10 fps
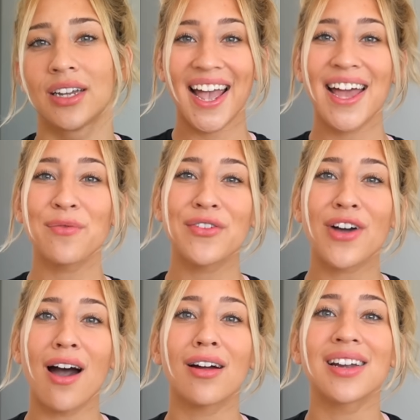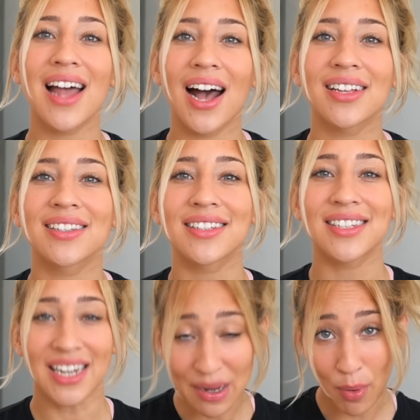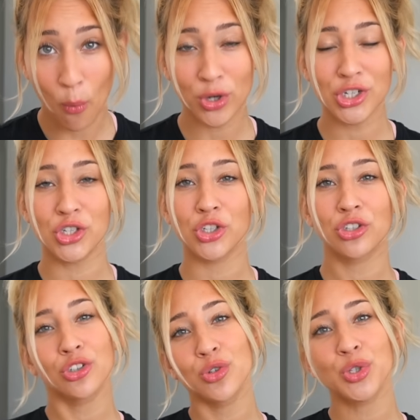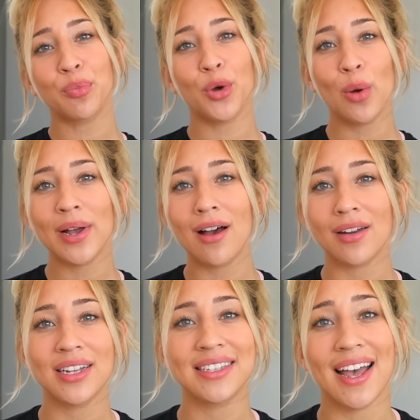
And we've got our last tip, which is to use probiotics